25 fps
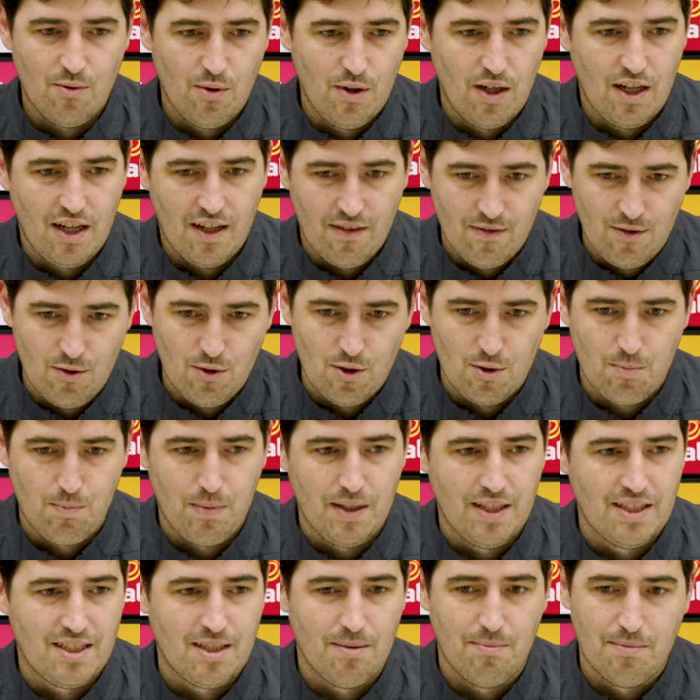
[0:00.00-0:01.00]
we'll have to
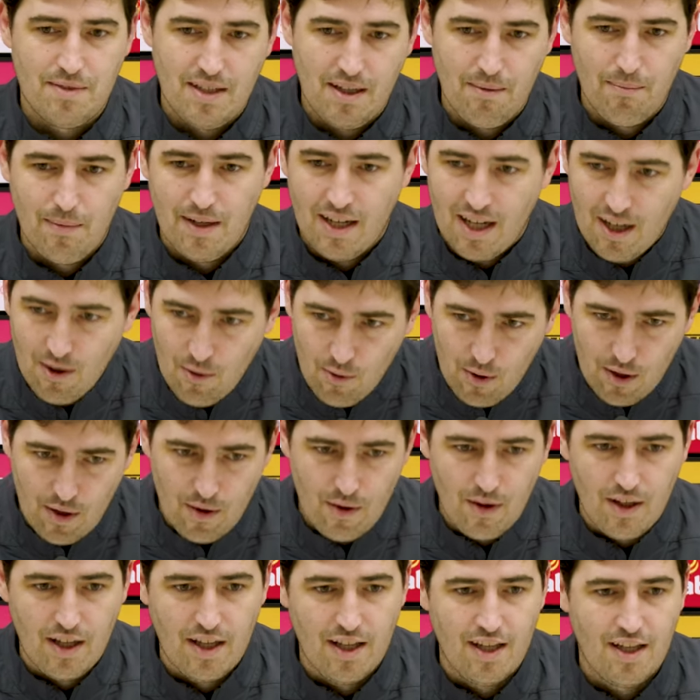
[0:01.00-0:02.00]
spend some time now
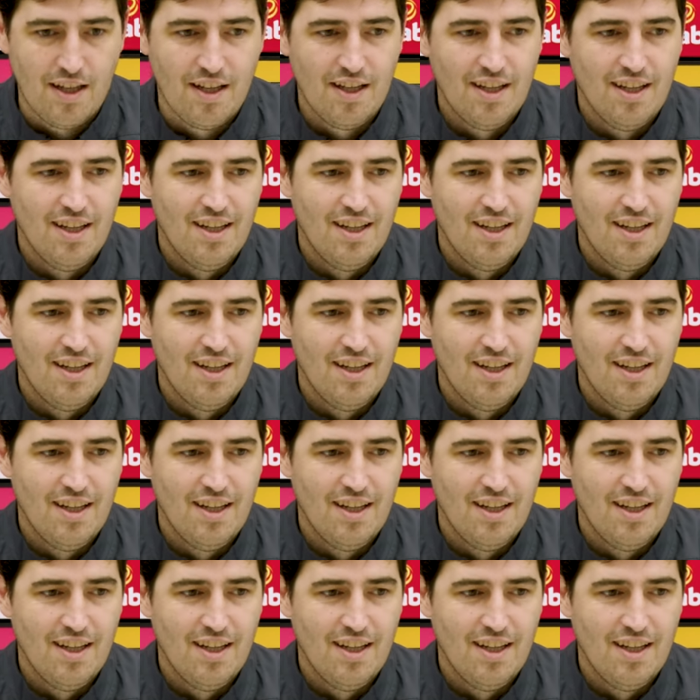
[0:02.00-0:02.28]
with the